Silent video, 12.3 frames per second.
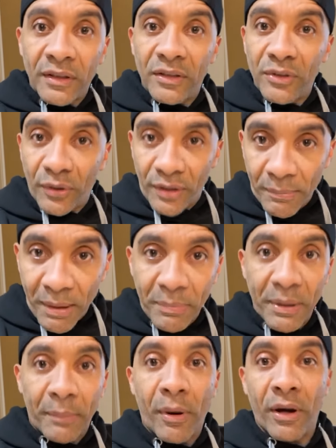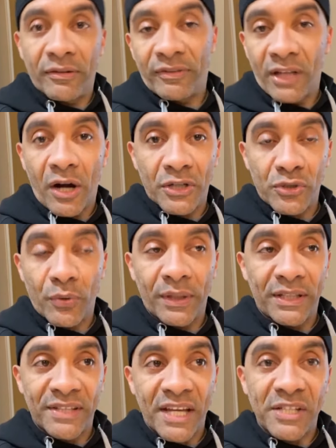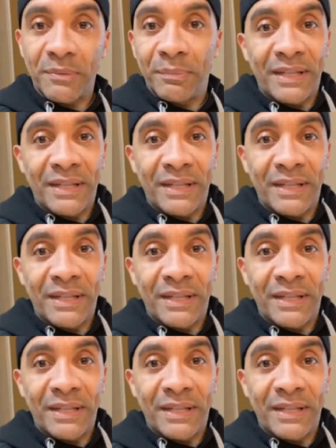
you know, they may be a part of a large organization,